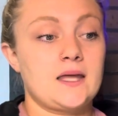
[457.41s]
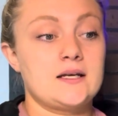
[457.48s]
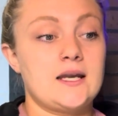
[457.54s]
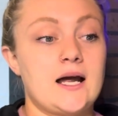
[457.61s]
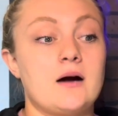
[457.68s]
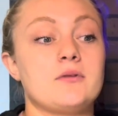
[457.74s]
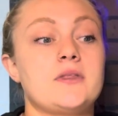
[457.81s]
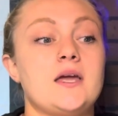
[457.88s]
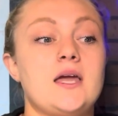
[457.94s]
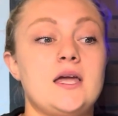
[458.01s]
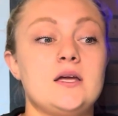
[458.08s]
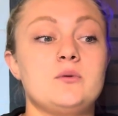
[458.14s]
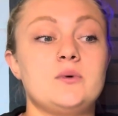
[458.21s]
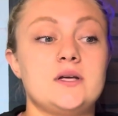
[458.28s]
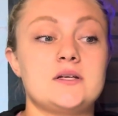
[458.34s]
Now, the
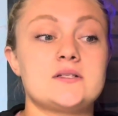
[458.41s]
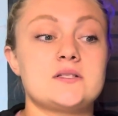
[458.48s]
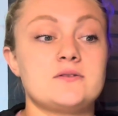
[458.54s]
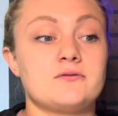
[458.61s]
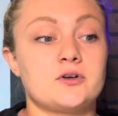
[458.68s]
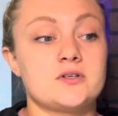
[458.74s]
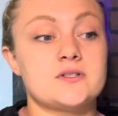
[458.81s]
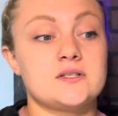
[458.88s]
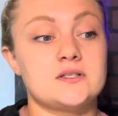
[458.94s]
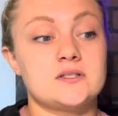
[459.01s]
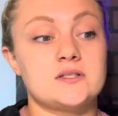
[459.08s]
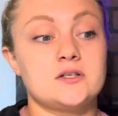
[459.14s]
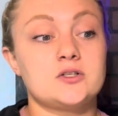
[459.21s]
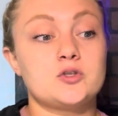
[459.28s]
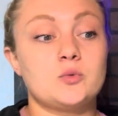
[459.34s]
8 weeks
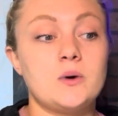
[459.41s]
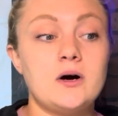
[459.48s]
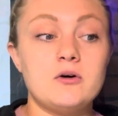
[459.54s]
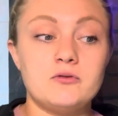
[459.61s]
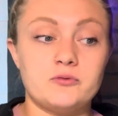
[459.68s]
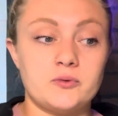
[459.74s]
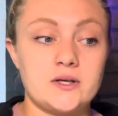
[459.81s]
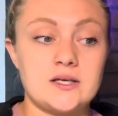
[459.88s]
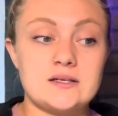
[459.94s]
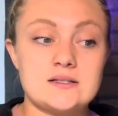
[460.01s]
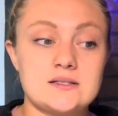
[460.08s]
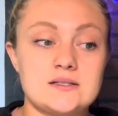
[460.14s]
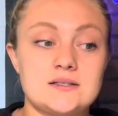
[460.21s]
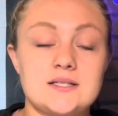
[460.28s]
versus 12 weeks,